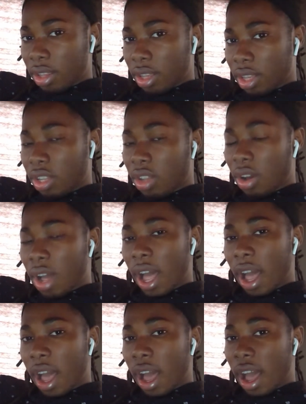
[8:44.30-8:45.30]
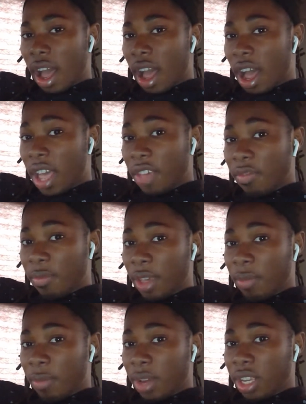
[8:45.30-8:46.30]
You know, I've made
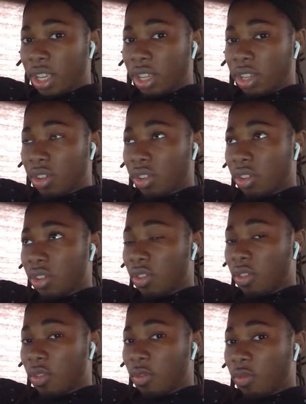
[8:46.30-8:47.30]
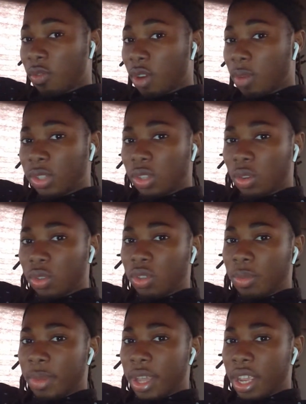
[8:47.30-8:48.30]
money from social
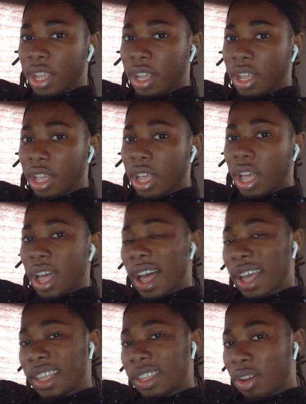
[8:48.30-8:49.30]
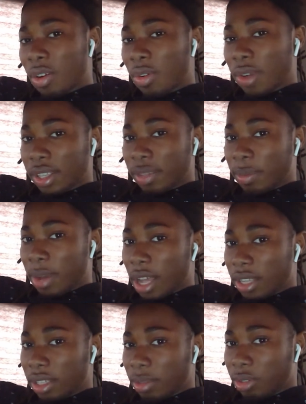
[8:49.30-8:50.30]
media. I know it's
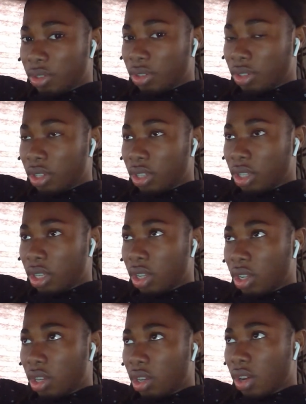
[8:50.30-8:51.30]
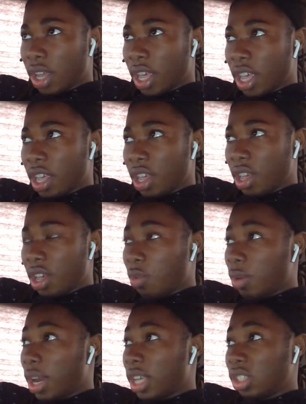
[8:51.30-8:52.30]
possible, okay? And
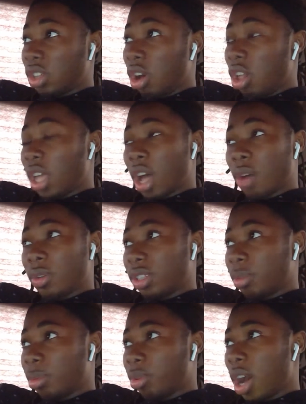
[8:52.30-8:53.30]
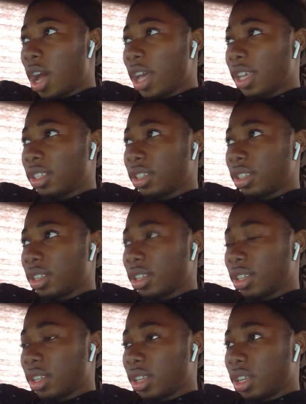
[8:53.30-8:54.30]
when I saw it, I was surprised,
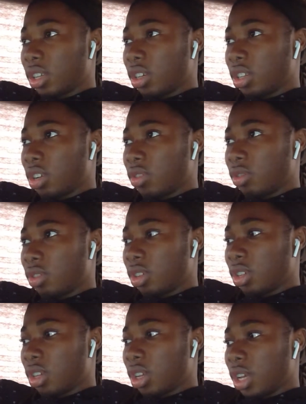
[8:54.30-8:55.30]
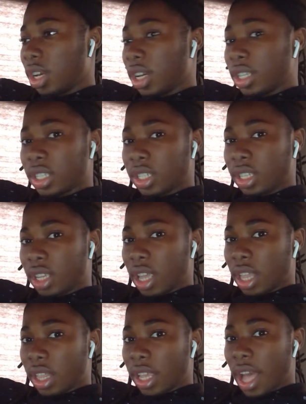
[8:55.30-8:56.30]
you know, cuz
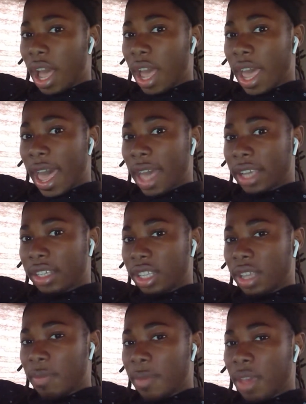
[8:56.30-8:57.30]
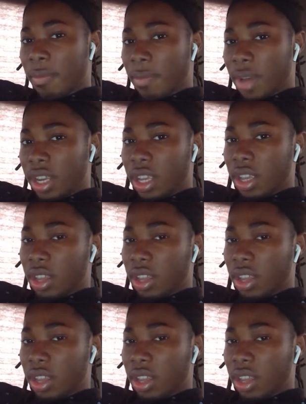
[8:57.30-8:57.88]
like I actually made money.